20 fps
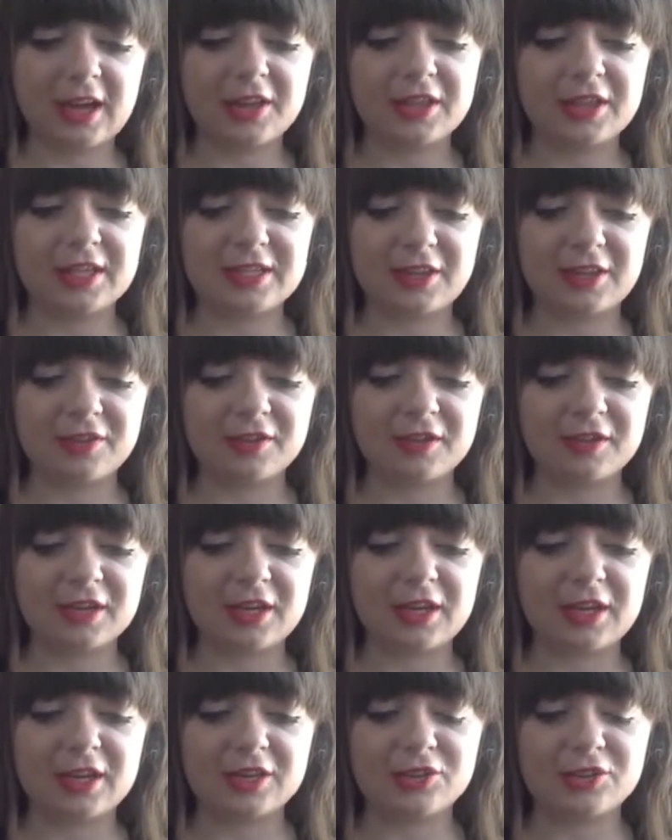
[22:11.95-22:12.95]
think
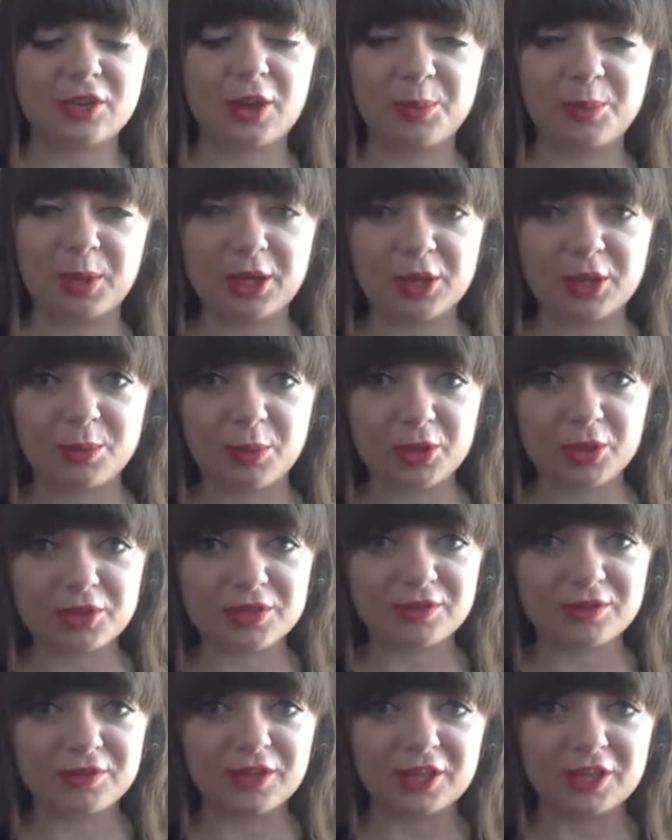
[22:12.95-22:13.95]
definitely try and make the
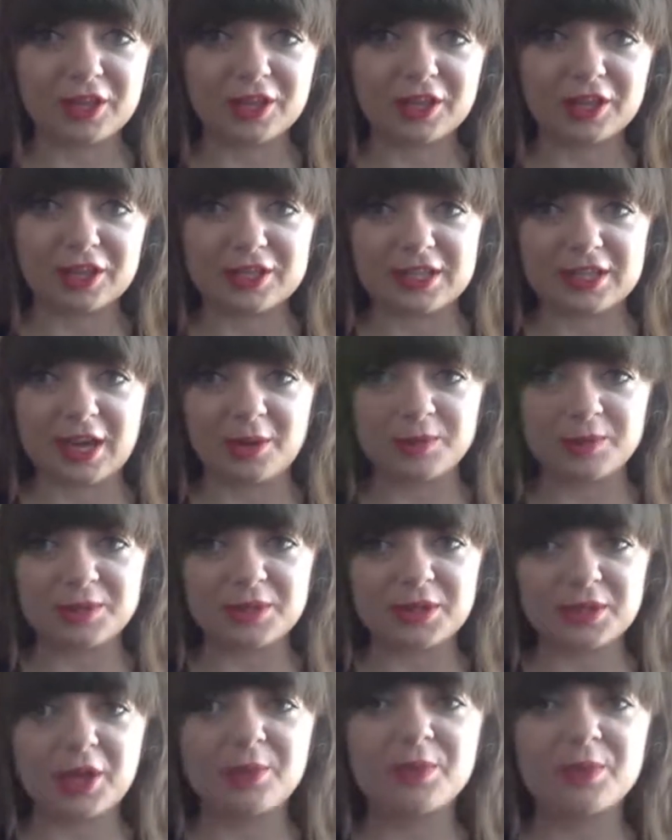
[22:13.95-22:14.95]
most of the
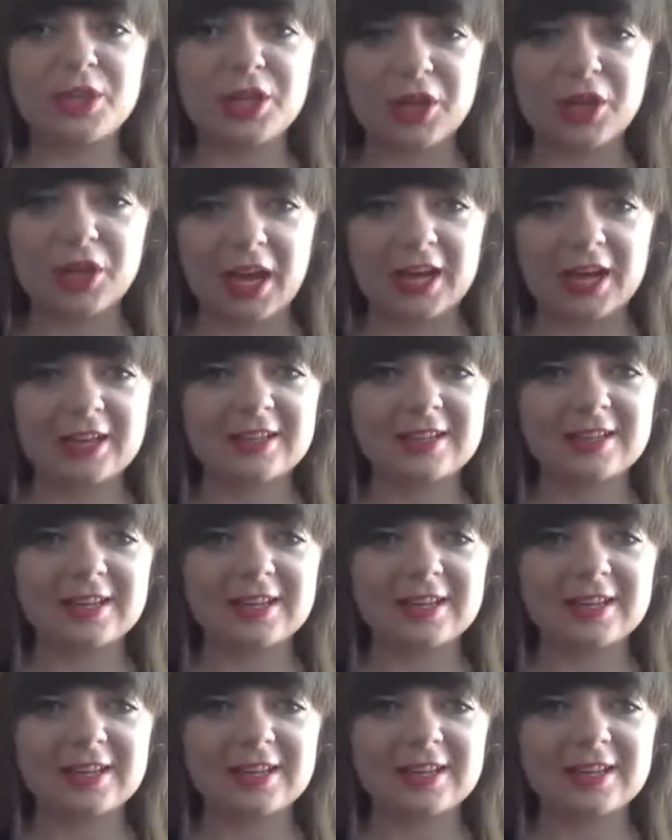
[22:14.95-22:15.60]
time that you get.